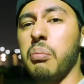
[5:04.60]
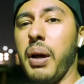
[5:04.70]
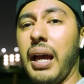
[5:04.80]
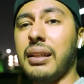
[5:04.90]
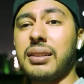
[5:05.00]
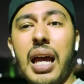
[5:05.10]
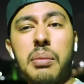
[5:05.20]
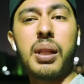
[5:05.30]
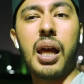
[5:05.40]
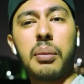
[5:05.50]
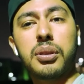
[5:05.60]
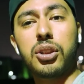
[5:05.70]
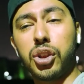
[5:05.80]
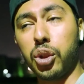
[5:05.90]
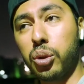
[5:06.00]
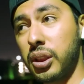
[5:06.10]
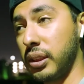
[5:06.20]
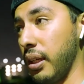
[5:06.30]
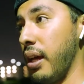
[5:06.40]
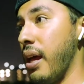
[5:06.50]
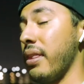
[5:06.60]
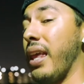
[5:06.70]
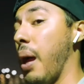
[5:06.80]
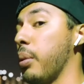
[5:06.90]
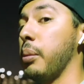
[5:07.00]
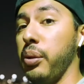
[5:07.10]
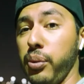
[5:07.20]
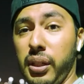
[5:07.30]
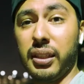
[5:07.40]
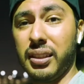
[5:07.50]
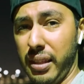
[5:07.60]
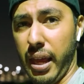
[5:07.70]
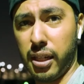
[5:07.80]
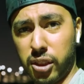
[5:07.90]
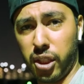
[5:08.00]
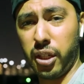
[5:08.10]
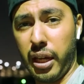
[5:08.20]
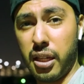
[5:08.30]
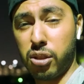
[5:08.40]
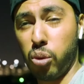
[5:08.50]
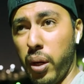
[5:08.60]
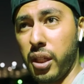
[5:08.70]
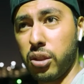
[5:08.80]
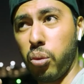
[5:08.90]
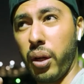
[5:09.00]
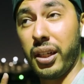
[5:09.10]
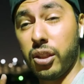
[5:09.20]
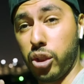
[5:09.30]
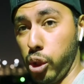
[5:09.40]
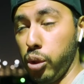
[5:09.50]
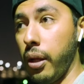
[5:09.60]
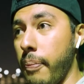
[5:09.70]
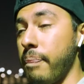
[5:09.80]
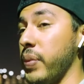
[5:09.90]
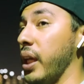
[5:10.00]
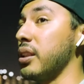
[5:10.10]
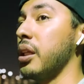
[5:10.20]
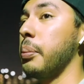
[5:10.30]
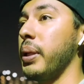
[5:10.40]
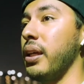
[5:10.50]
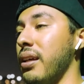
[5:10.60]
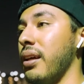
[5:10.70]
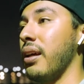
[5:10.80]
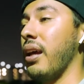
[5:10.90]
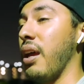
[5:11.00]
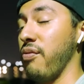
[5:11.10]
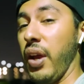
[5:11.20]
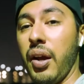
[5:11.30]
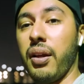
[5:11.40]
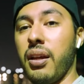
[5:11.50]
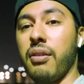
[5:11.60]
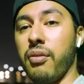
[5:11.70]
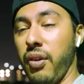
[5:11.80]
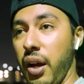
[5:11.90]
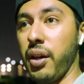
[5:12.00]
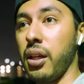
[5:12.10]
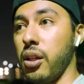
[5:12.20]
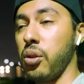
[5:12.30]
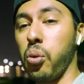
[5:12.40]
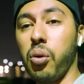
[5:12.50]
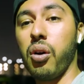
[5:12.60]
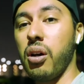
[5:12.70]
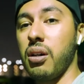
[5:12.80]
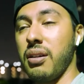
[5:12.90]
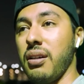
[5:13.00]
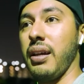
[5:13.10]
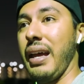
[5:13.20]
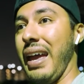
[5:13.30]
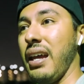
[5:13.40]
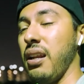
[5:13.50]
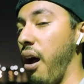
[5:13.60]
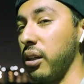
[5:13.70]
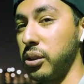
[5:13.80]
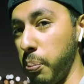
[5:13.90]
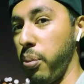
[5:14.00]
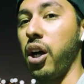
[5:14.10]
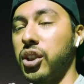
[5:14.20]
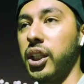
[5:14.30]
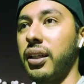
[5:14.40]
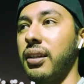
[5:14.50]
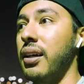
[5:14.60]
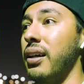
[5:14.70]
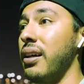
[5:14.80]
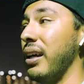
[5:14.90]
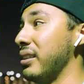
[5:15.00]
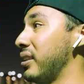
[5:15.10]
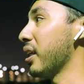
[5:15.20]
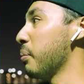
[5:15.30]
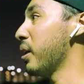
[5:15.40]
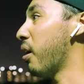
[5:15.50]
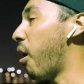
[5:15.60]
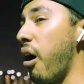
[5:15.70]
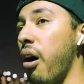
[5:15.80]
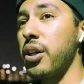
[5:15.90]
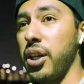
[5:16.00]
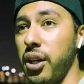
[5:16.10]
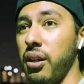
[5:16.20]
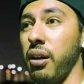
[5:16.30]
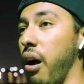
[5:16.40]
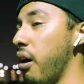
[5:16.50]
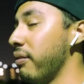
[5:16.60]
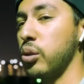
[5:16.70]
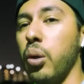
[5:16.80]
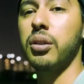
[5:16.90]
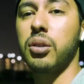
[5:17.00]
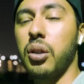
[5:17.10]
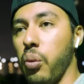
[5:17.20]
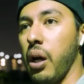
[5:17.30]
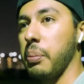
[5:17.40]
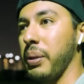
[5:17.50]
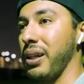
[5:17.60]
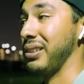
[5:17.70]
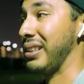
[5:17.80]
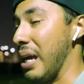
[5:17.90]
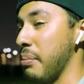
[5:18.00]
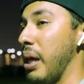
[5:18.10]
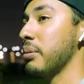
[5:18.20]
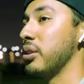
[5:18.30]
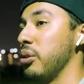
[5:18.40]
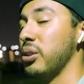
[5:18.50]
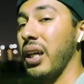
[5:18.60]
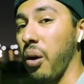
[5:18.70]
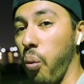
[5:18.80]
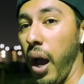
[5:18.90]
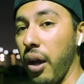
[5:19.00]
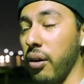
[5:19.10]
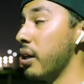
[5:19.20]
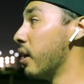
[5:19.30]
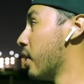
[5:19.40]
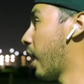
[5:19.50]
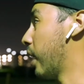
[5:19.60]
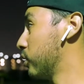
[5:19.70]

my time-lapse shoots that I'm gonna be releasing next year in 2022. It's gonna be a very, very cool and awesome project. It's taking me all year, all of 2021, because time lapse do take a while. I just